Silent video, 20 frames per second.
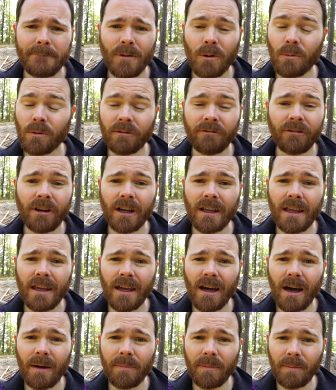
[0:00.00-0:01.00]
We're fucking
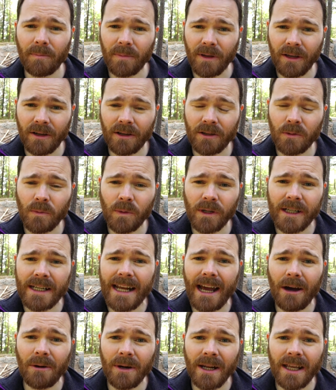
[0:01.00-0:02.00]
up because we're
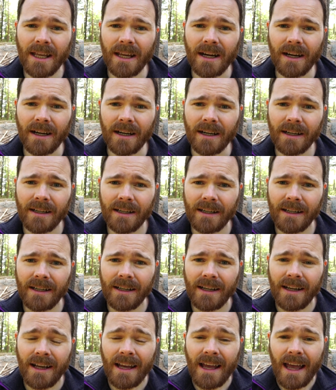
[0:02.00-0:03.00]
down here.
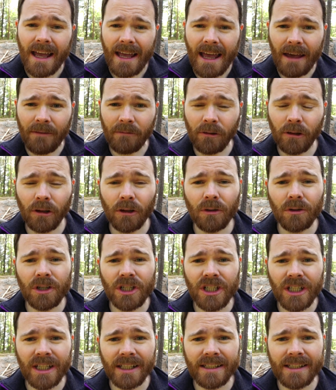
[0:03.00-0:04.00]

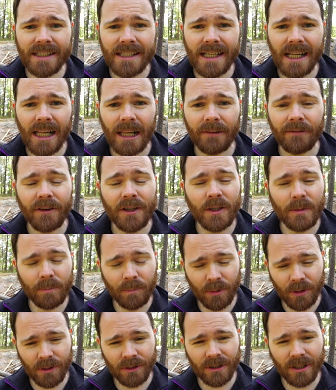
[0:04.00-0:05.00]
Evolution itself has
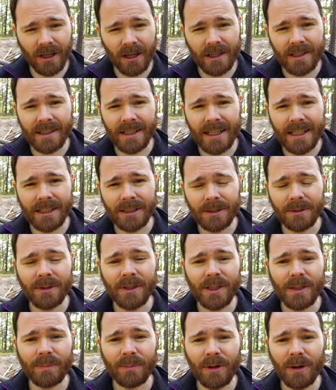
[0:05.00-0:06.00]
put us into
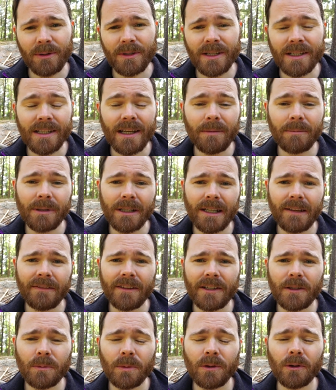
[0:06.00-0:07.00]
this process, I believe
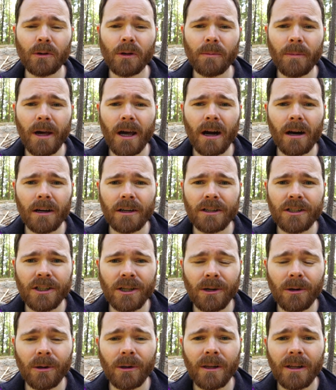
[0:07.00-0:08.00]
this with all my heart and
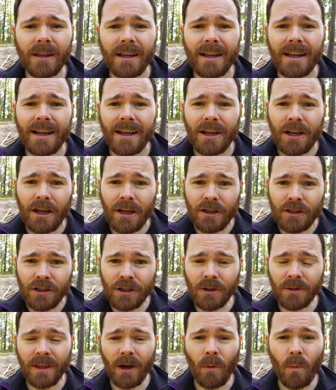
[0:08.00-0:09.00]
soul,
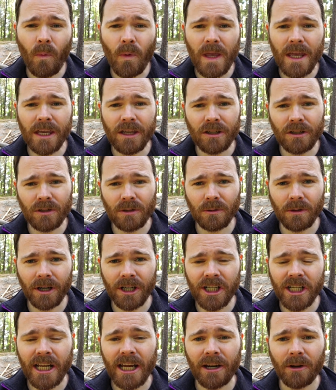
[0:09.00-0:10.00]
so that we can do our
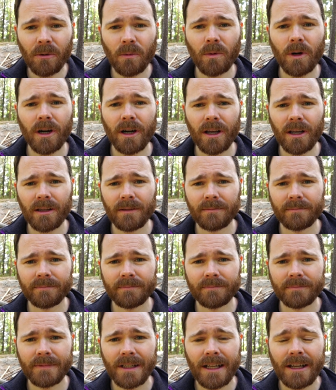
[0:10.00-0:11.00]
shadow work,
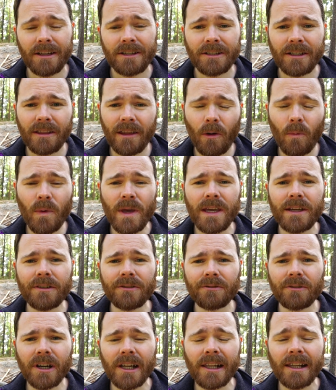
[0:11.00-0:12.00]
so that we can
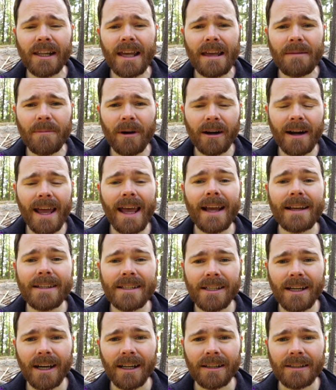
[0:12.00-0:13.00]
reclaim our
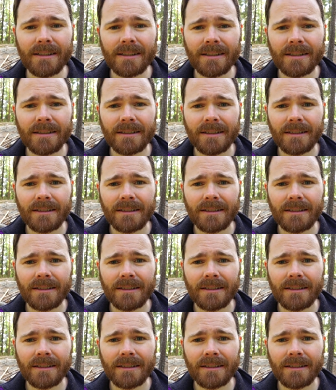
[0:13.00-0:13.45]
exiles,